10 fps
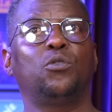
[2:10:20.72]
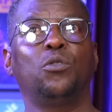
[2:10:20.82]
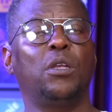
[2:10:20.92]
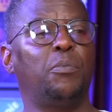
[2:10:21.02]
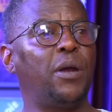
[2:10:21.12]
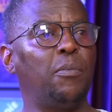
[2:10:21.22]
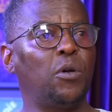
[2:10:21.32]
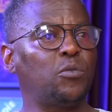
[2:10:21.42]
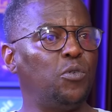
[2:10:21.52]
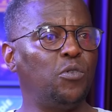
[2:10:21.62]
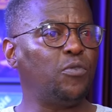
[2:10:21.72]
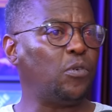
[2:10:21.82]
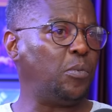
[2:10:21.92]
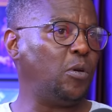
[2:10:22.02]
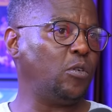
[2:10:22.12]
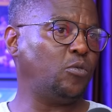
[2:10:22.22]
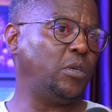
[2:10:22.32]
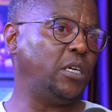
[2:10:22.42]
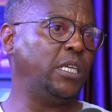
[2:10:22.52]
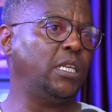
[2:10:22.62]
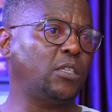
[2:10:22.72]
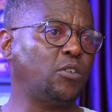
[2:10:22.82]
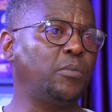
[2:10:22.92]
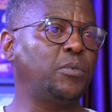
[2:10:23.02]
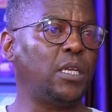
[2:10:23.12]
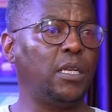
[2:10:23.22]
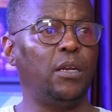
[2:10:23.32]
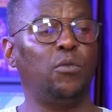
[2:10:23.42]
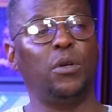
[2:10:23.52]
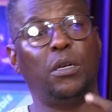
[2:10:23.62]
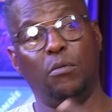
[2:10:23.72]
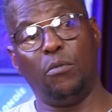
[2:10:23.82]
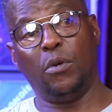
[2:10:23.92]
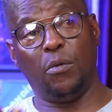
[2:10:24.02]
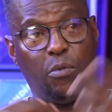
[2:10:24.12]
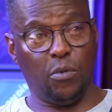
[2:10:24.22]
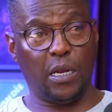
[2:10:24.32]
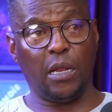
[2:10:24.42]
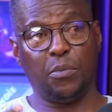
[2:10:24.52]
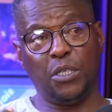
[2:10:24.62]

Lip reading: so the prep was beautiful because we'd read the scripts and then we would help